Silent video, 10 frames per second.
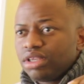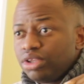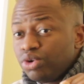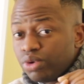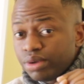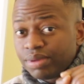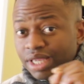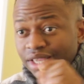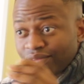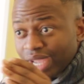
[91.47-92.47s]
You would be
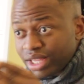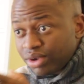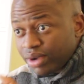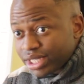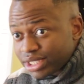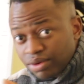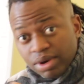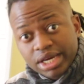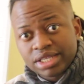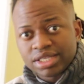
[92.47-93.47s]
evaluating
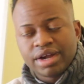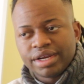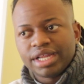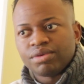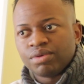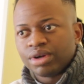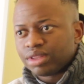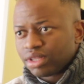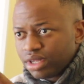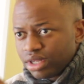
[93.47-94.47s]
what is our net worth.
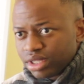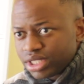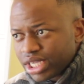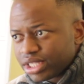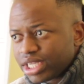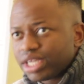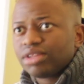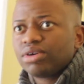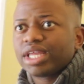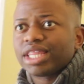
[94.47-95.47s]
Take a
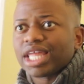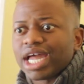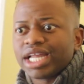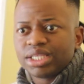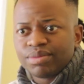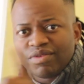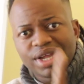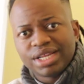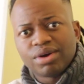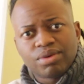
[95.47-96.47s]
look at the item,
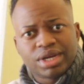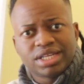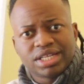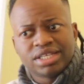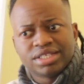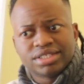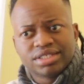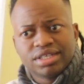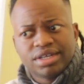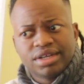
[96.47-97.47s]
find out what it is.
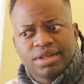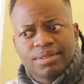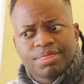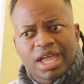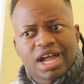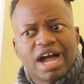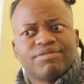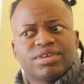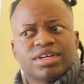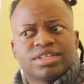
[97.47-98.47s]
Like
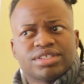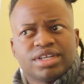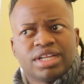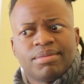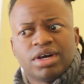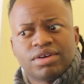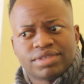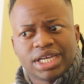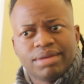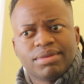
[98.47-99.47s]
after a certain amount of
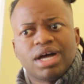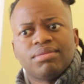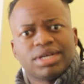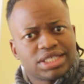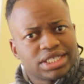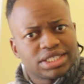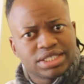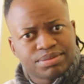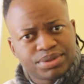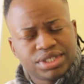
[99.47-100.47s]
time, how much has it
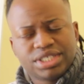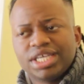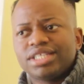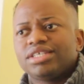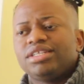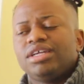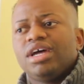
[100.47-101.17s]
depreciated?